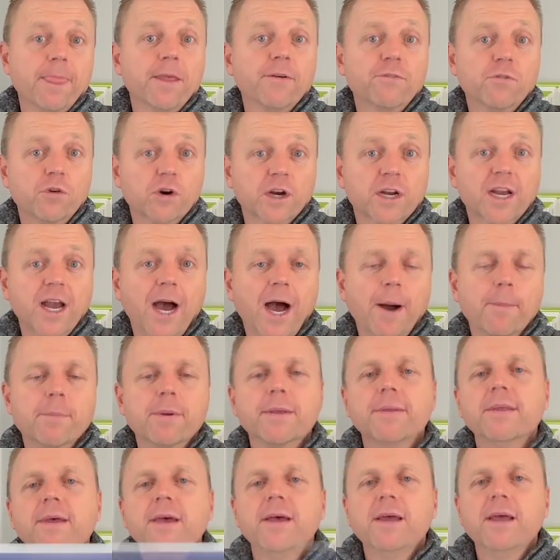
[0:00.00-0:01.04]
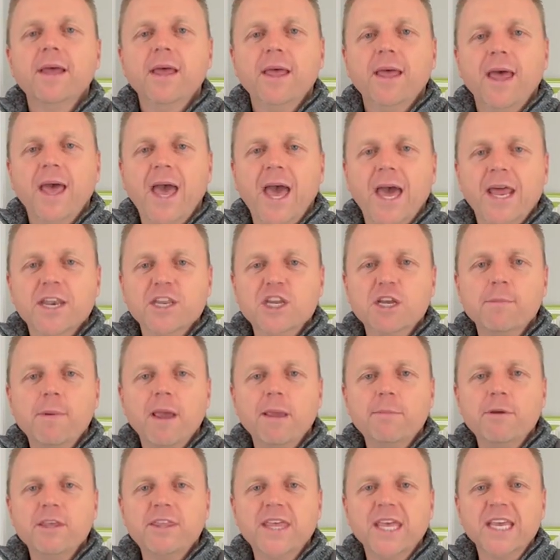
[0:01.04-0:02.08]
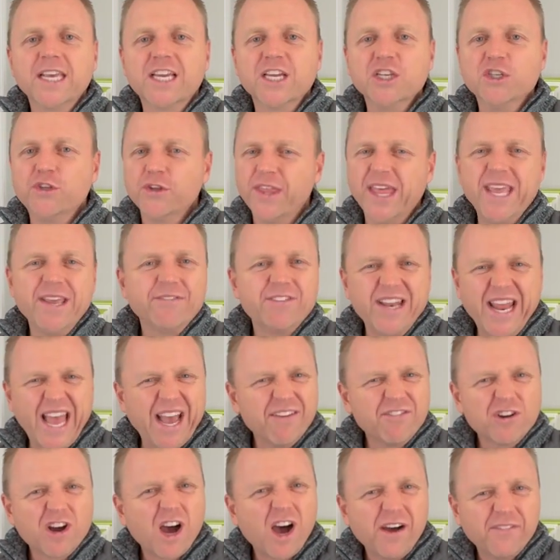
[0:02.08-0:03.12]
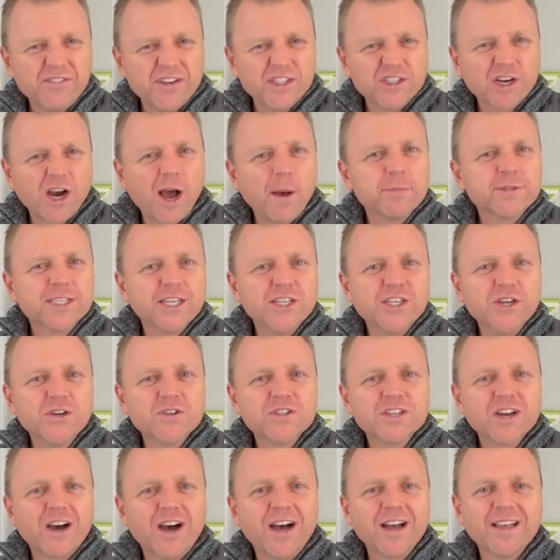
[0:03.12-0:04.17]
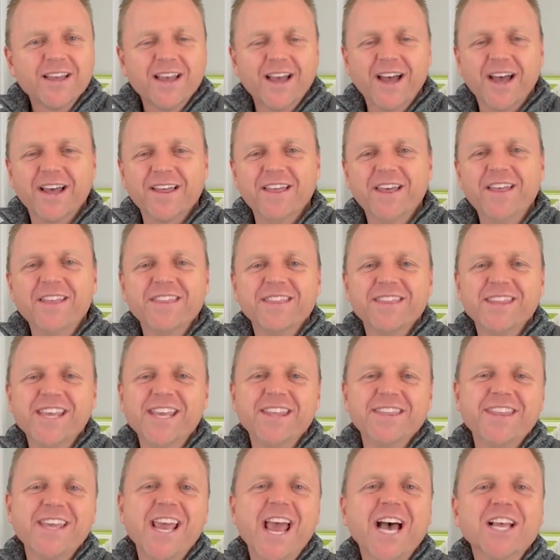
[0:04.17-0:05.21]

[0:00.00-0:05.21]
for a cup. And you may be thinking, do they even have coffee shops in Utah? The